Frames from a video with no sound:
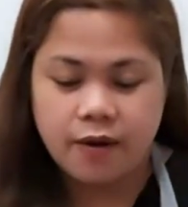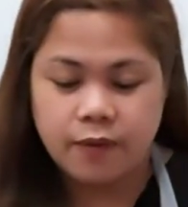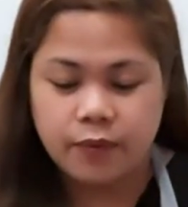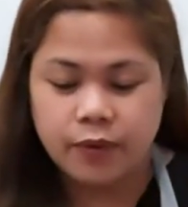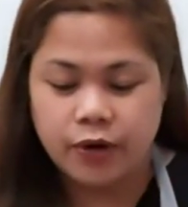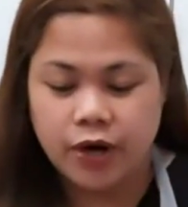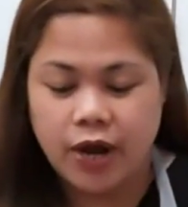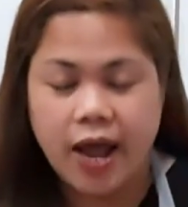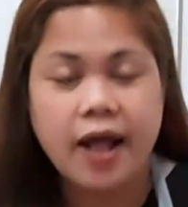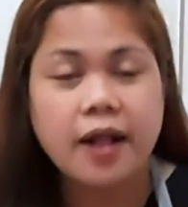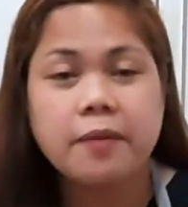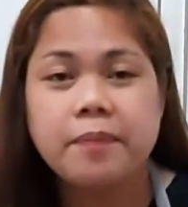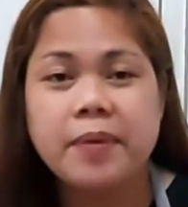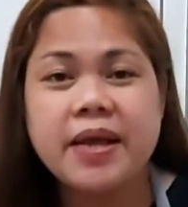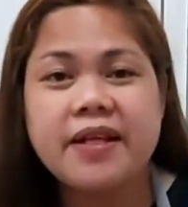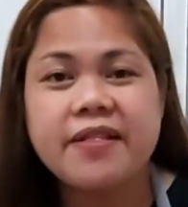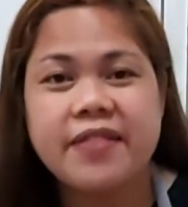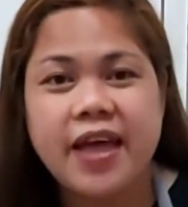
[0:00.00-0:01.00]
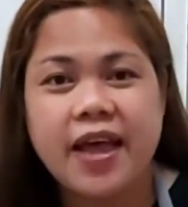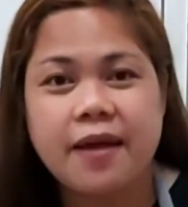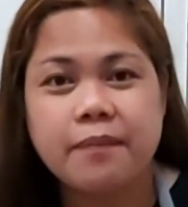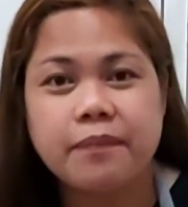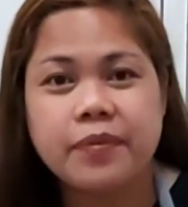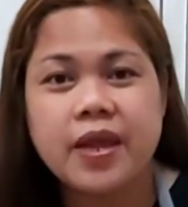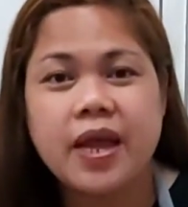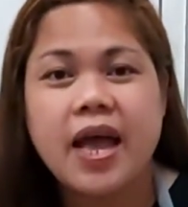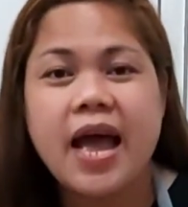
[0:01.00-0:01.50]
were helping
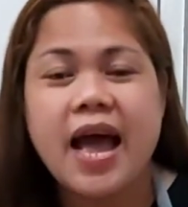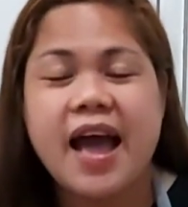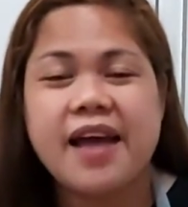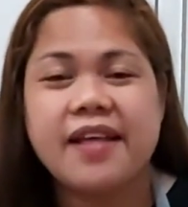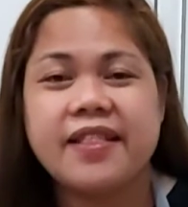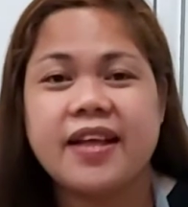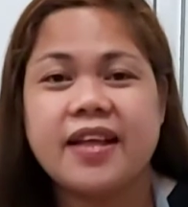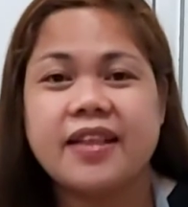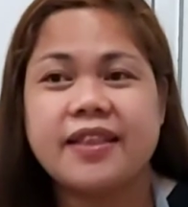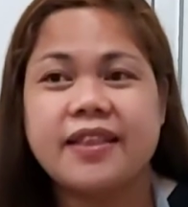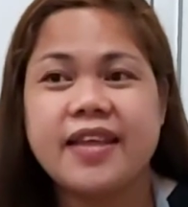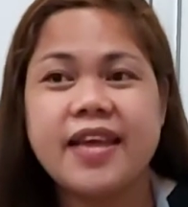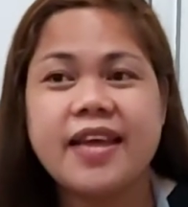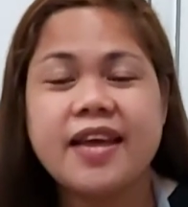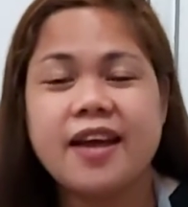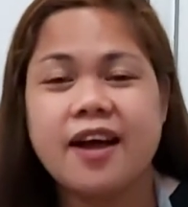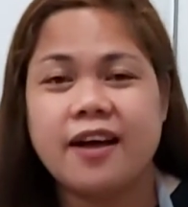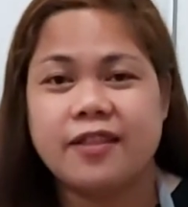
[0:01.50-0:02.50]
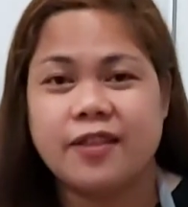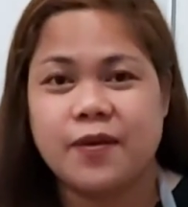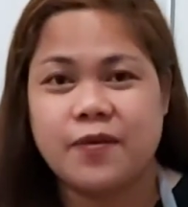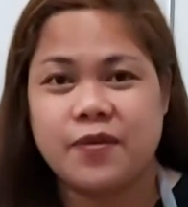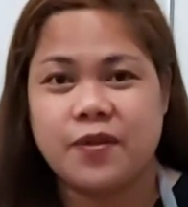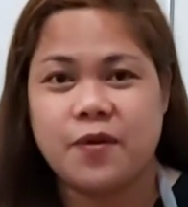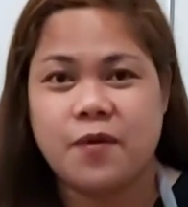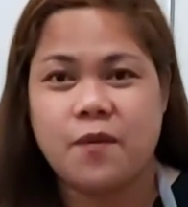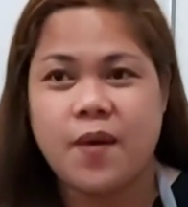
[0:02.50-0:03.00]
them, and then they got
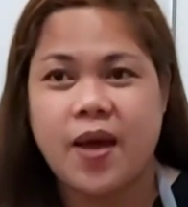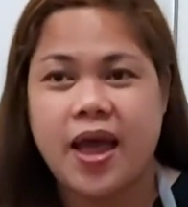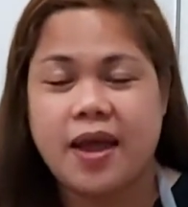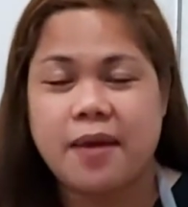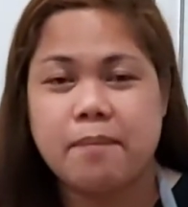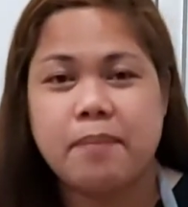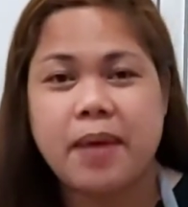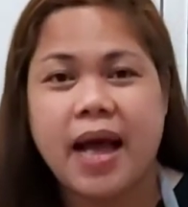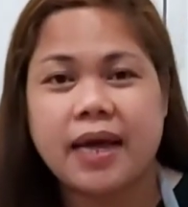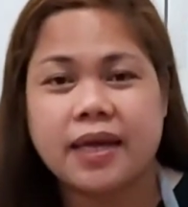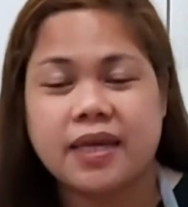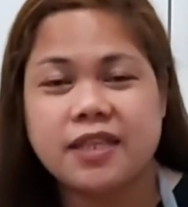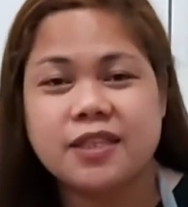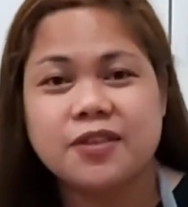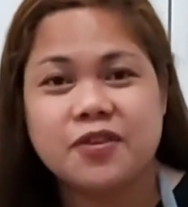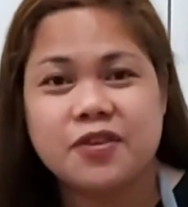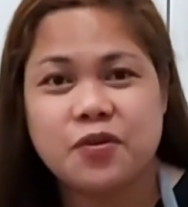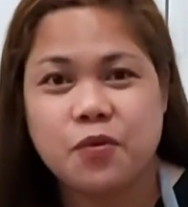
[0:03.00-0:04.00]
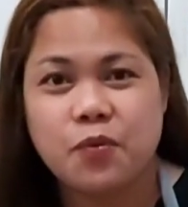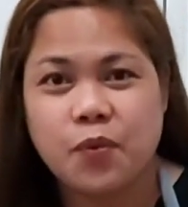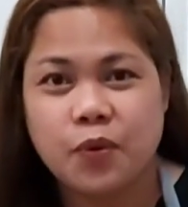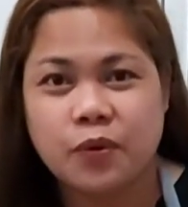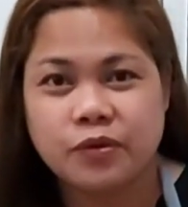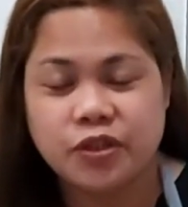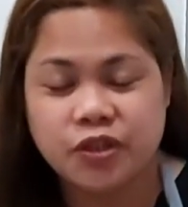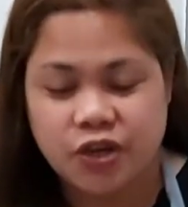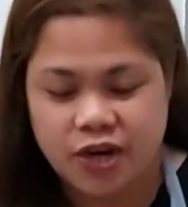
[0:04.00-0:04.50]
on their way back into the
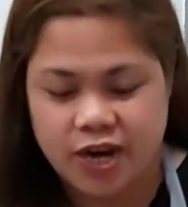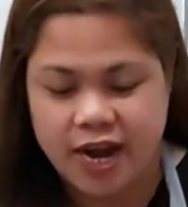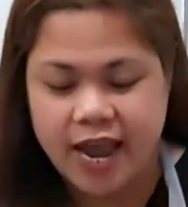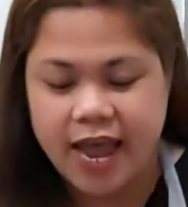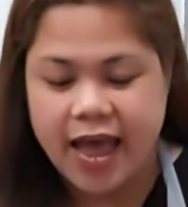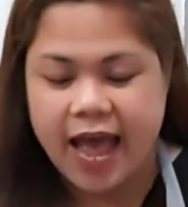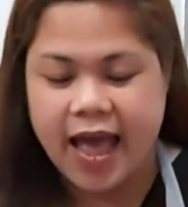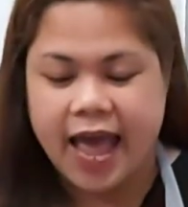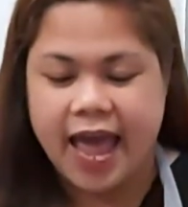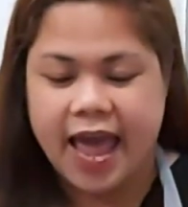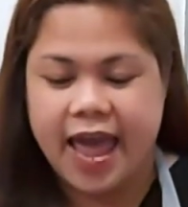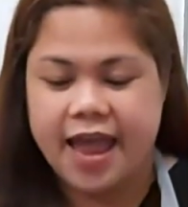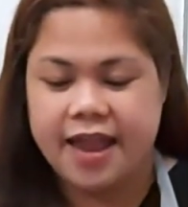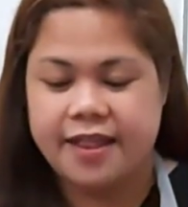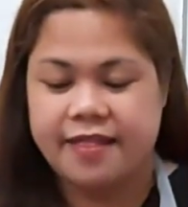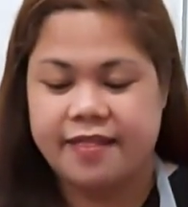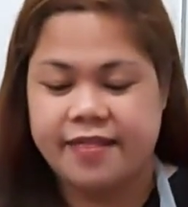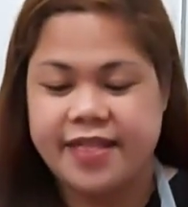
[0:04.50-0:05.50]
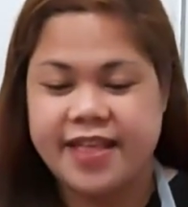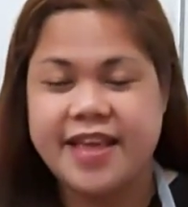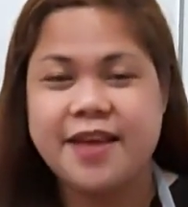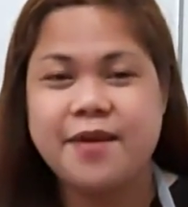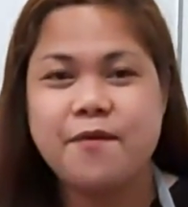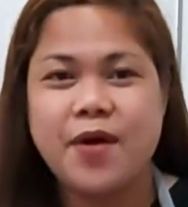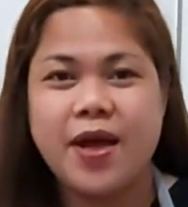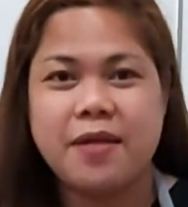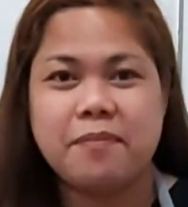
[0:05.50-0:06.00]
water, and
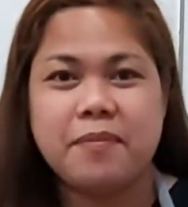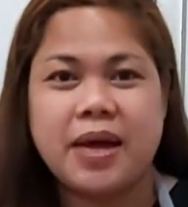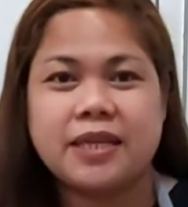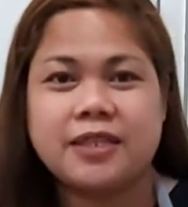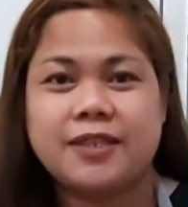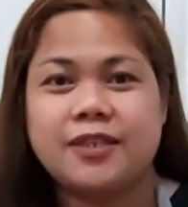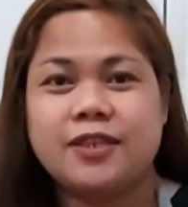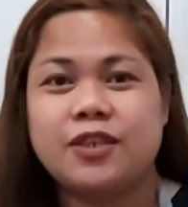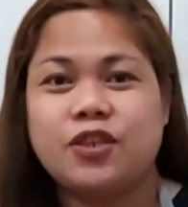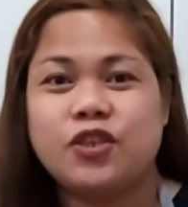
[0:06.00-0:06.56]
they went back to the